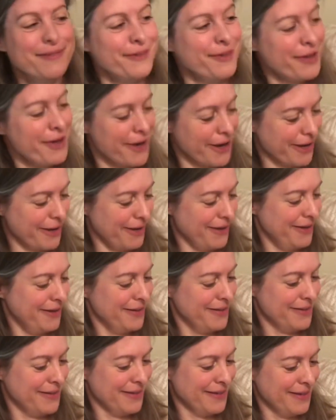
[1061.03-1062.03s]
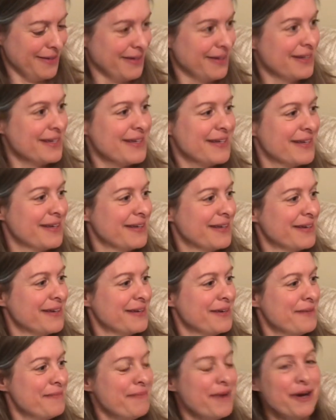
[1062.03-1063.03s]
Look,
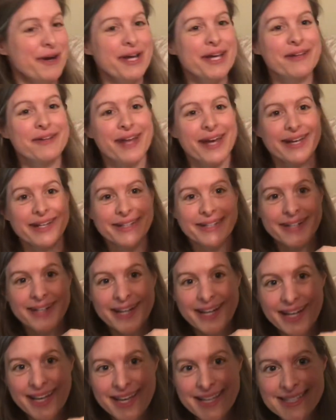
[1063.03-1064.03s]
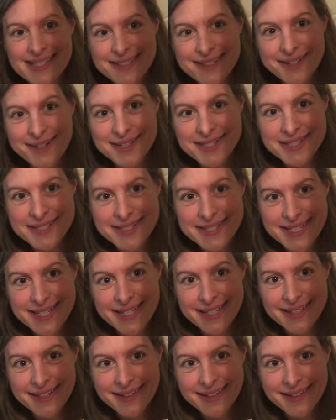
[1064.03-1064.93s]
Mary Clayton, Hands Across the Sea.